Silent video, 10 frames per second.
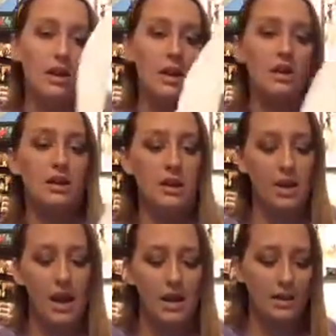And
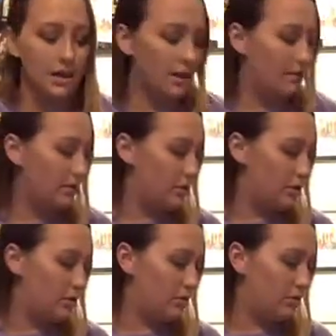again, like if
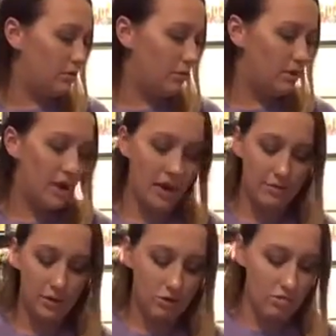you have
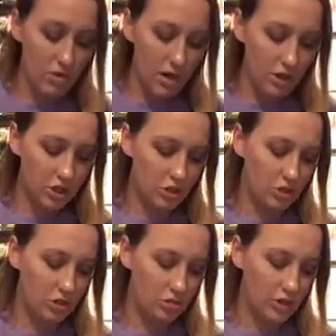too much or
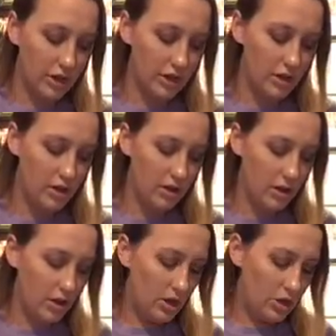too little,
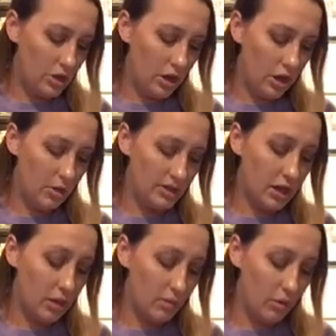you could always
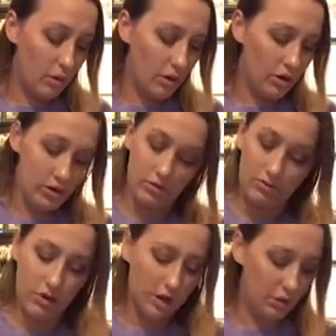cut more or
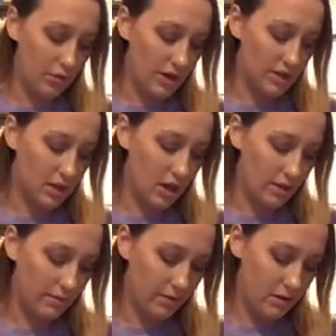cut the rest
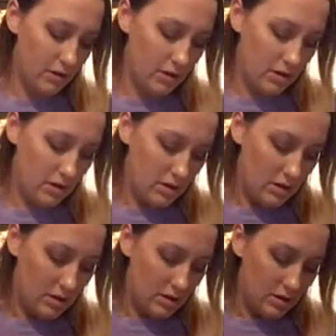off.
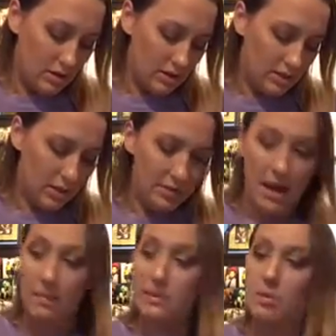
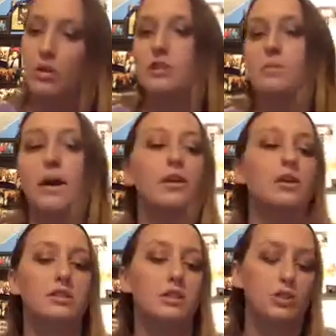Sometimes more is better
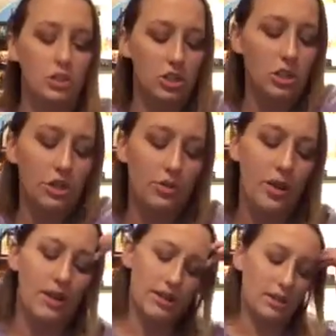because then you could just cut the
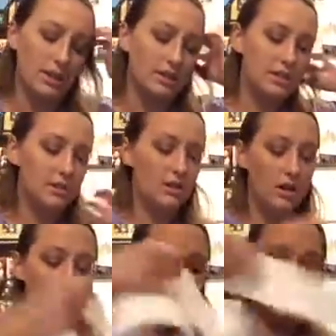rest and it's
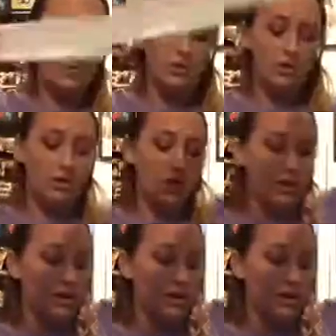a smooth